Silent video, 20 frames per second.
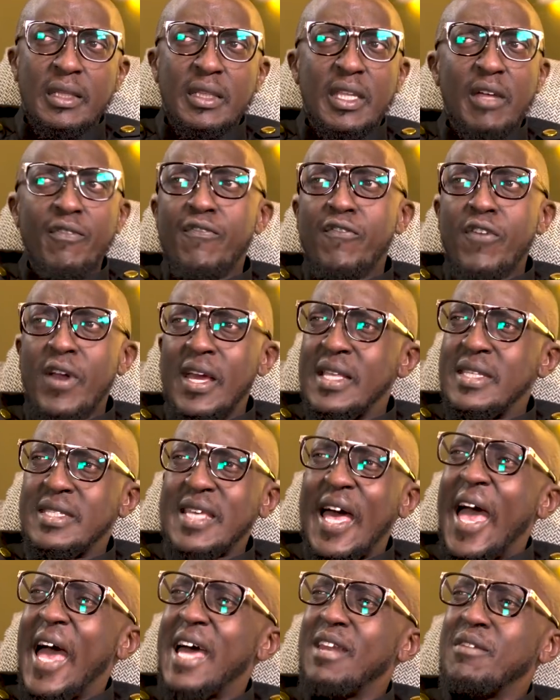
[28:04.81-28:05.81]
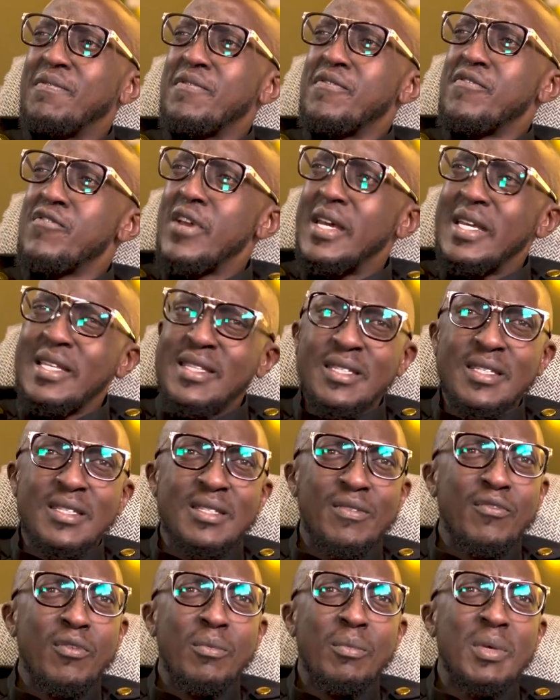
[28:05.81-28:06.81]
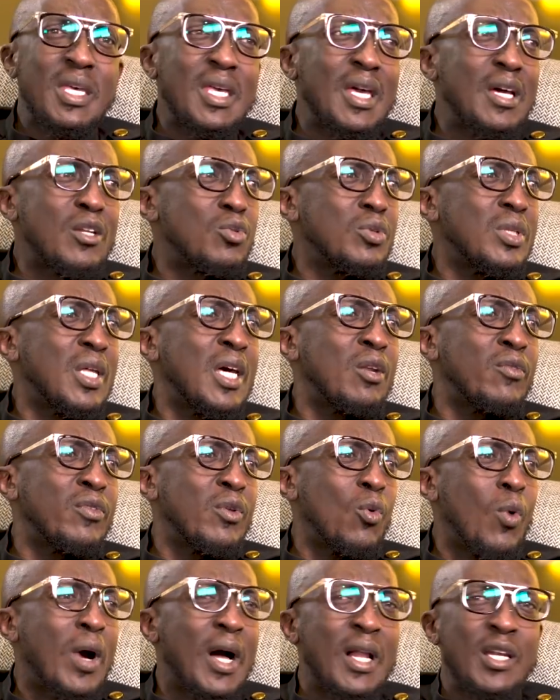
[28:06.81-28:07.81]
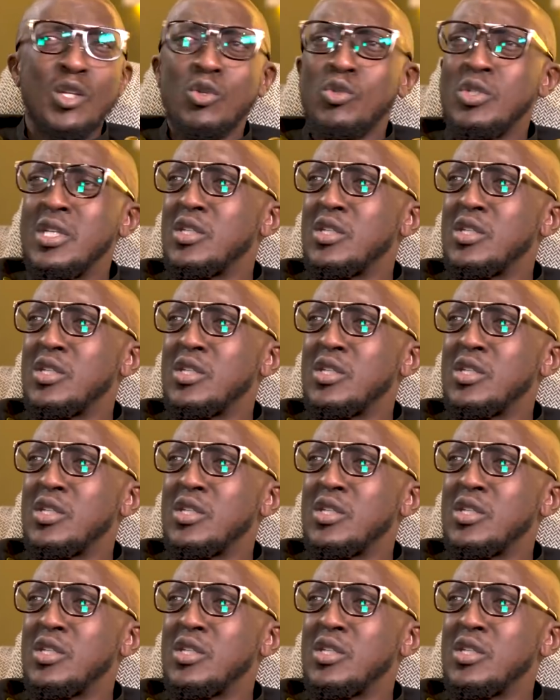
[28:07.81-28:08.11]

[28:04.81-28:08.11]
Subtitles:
I had friends from here to the end of the world.